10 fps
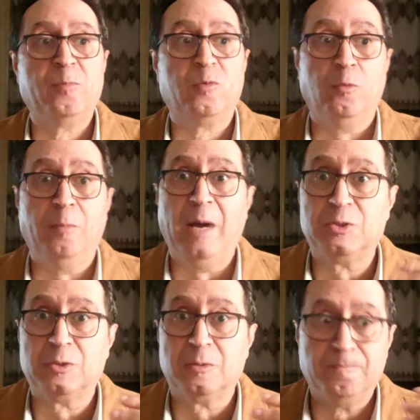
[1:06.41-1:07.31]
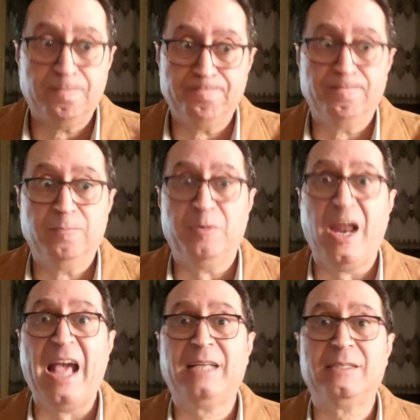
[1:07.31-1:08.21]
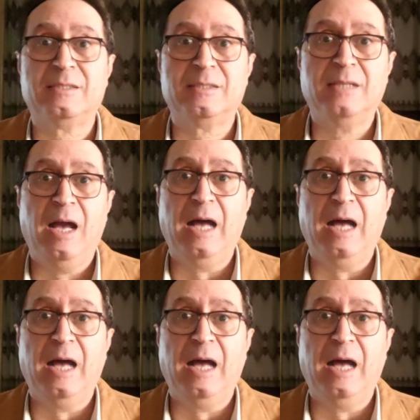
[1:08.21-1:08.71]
too much practice